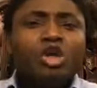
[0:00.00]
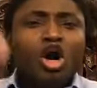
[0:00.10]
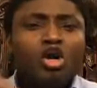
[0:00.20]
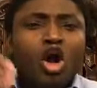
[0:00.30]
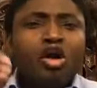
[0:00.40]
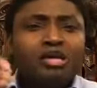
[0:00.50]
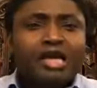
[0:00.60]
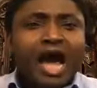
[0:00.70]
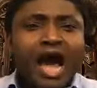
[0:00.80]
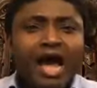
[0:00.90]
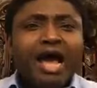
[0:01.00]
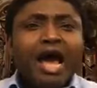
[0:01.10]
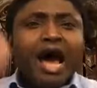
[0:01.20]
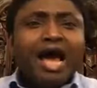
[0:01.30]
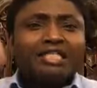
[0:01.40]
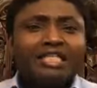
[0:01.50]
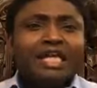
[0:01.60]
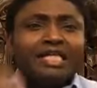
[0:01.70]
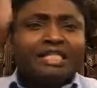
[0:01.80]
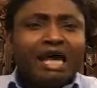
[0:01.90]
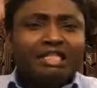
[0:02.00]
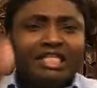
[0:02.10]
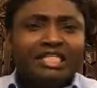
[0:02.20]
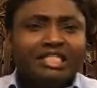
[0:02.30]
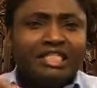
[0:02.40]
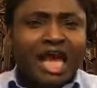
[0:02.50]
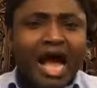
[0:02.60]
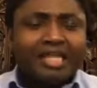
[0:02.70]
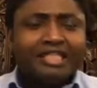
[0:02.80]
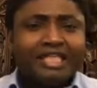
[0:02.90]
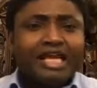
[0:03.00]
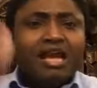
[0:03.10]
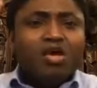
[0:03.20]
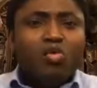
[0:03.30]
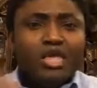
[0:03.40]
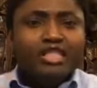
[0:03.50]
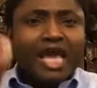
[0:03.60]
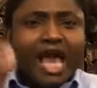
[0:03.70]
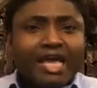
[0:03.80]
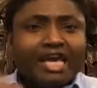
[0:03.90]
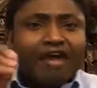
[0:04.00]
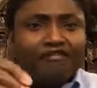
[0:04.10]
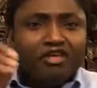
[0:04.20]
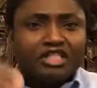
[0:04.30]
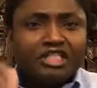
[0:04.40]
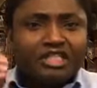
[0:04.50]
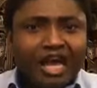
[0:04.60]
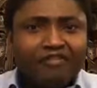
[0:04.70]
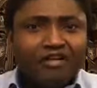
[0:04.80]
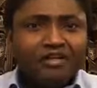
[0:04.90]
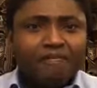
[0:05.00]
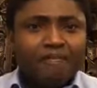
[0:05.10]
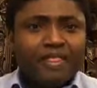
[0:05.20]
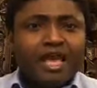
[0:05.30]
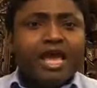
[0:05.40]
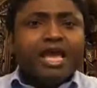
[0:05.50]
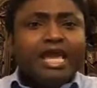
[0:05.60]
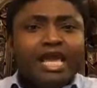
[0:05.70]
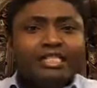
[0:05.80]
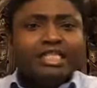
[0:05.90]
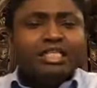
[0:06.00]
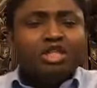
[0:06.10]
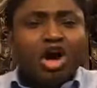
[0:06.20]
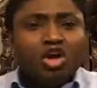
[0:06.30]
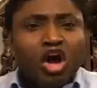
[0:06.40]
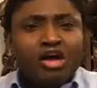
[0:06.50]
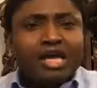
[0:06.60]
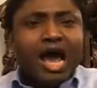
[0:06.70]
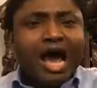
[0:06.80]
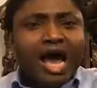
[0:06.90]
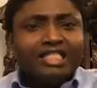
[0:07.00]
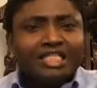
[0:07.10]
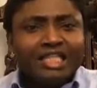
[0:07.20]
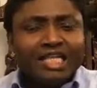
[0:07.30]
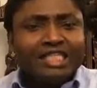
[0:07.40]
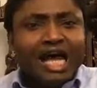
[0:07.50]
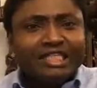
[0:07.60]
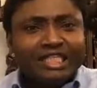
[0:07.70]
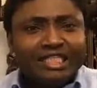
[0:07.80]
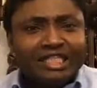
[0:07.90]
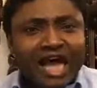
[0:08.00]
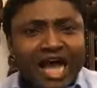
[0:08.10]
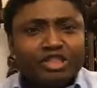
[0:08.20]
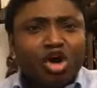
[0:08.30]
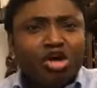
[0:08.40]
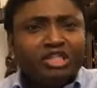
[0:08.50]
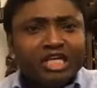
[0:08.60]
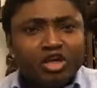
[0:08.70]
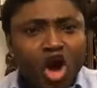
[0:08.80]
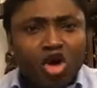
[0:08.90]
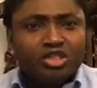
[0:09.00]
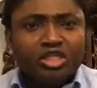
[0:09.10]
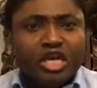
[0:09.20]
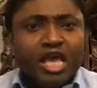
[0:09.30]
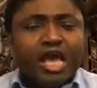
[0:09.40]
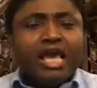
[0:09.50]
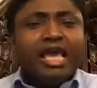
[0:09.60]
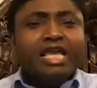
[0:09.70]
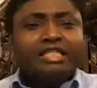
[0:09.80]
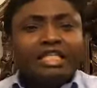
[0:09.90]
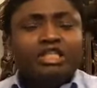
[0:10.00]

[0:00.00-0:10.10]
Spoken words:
longer accidental discharge with AK-47. It is no longer accidental discharge on the road. It is